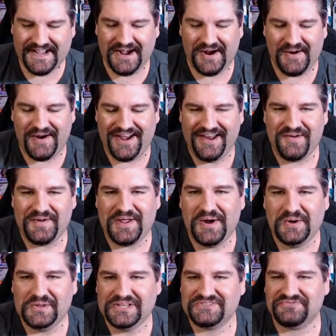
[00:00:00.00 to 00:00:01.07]
All right, here we
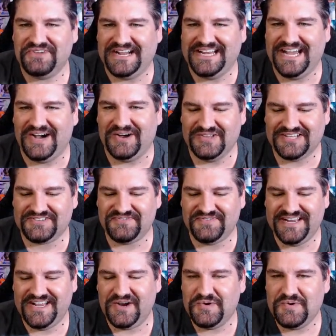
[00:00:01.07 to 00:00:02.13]
go. Let's find out. Let's
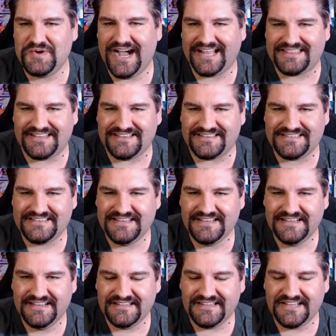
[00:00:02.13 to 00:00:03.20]
find out who got this.
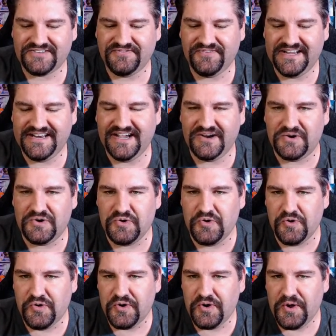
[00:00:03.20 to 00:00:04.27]
Let's find out
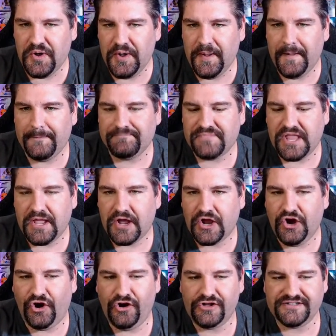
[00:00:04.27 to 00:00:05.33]
who
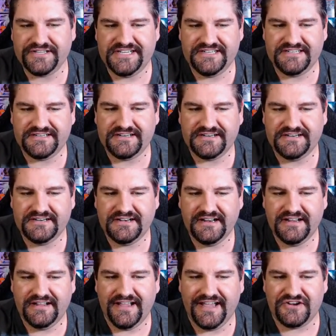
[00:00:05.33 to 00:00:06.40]
called it
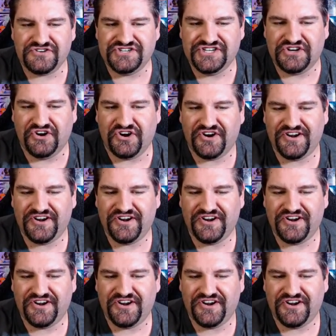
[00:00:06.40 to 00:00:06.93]
energy card.